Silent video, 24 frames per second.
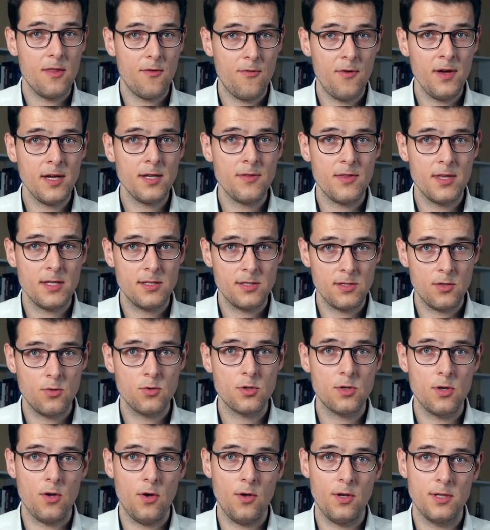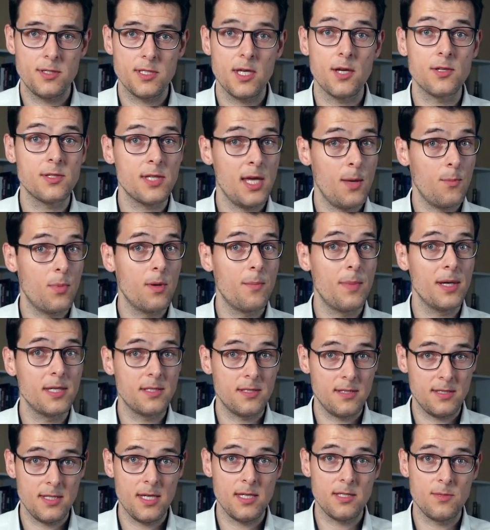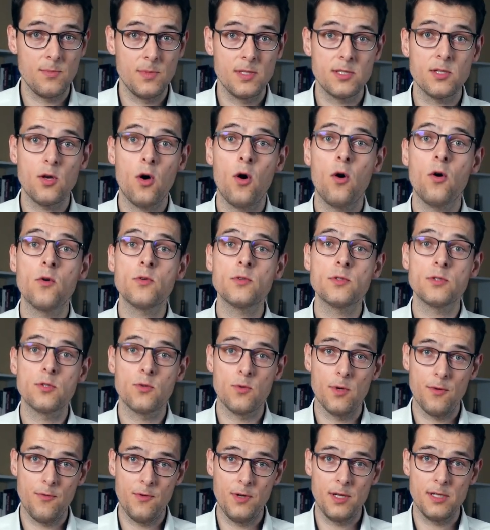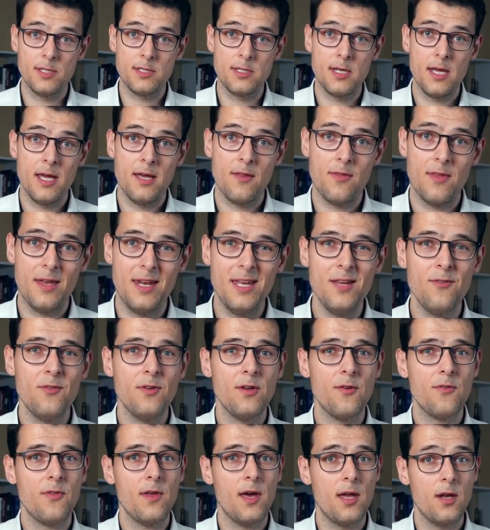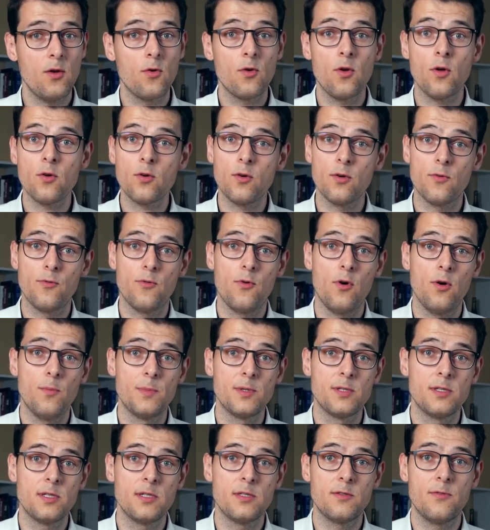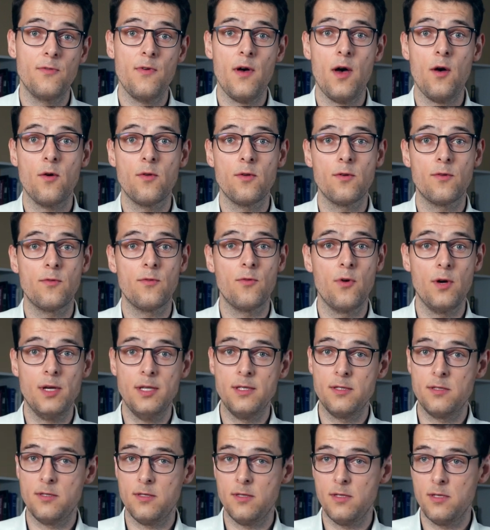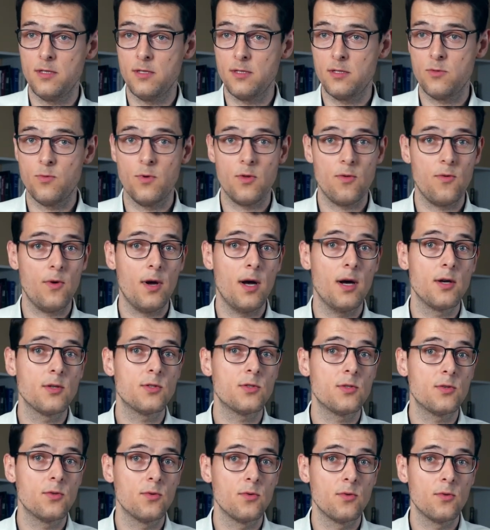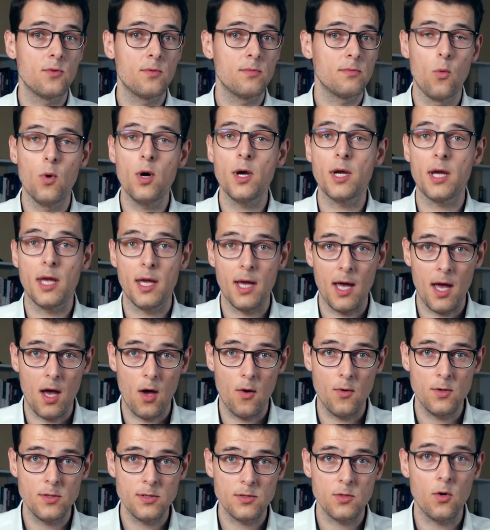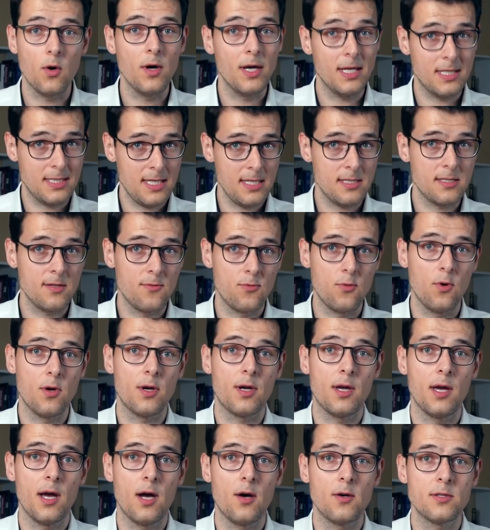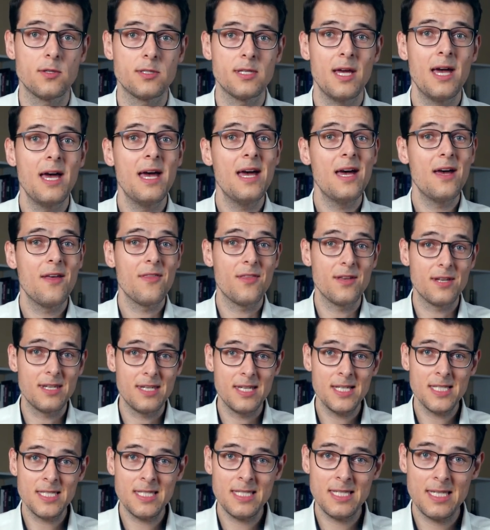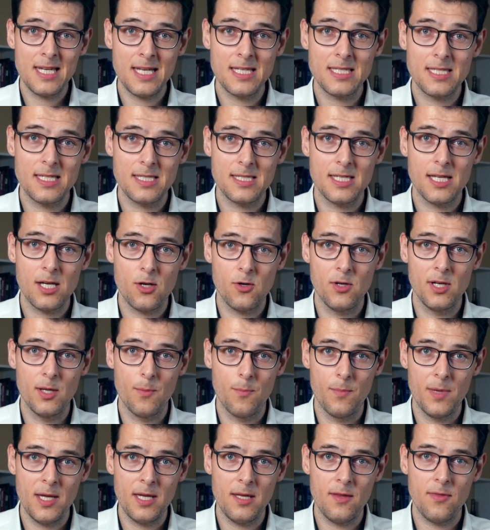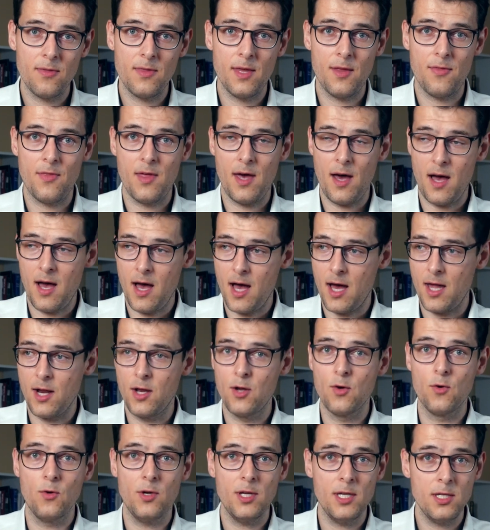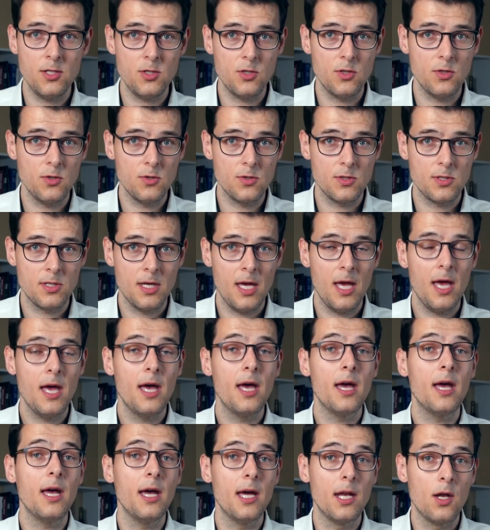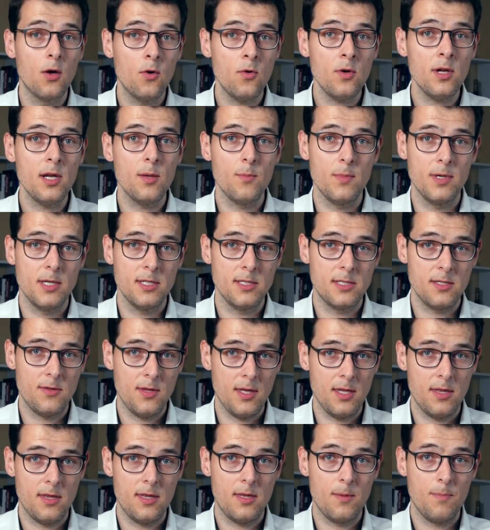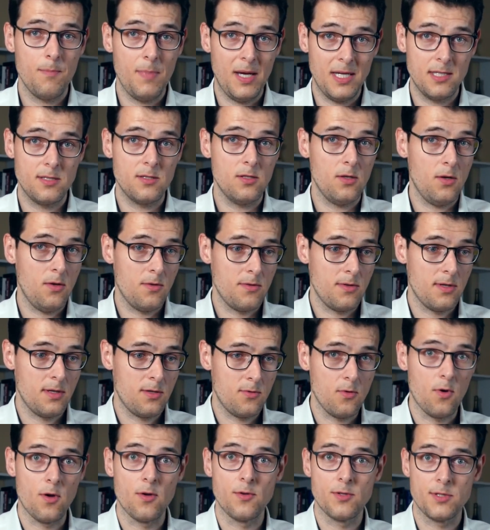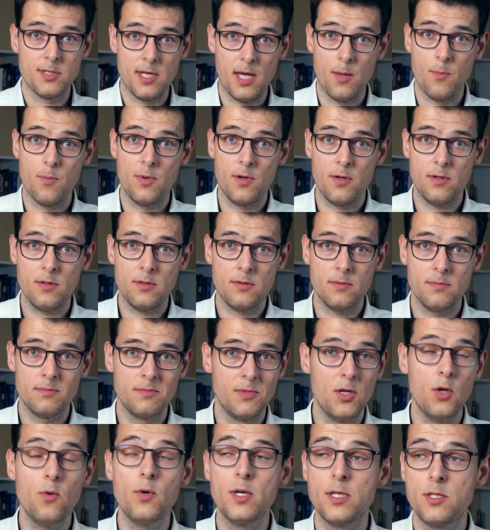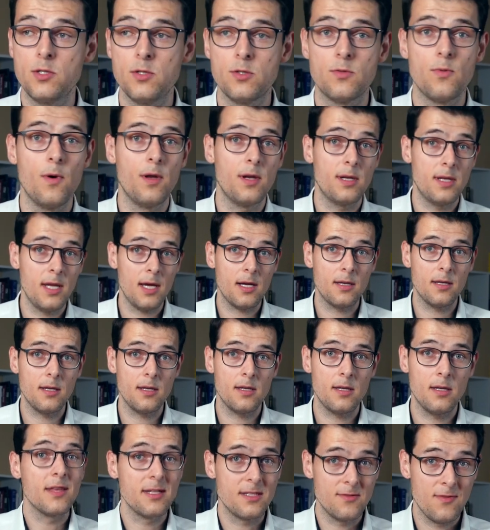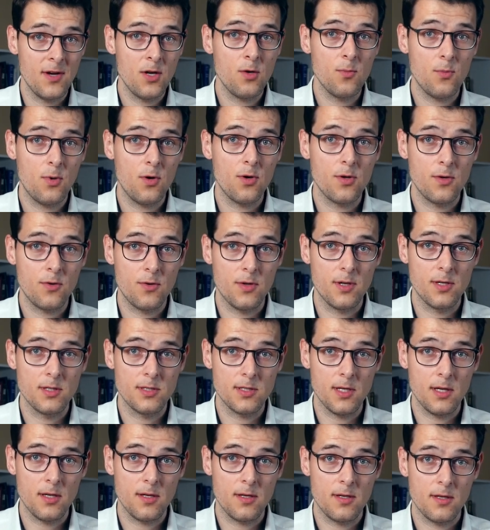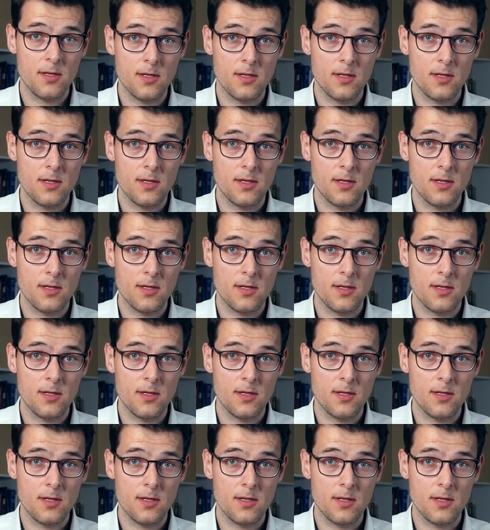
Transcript: The fact that social audits are sample-based assessments also reveals that even if there are no non-conformances found, for instance, with regards to working hours or excessive working hours, that doesn't necessarily mean that there are no issues. It only means that based on the drawn sample, no issues were detected. It's very important to understand.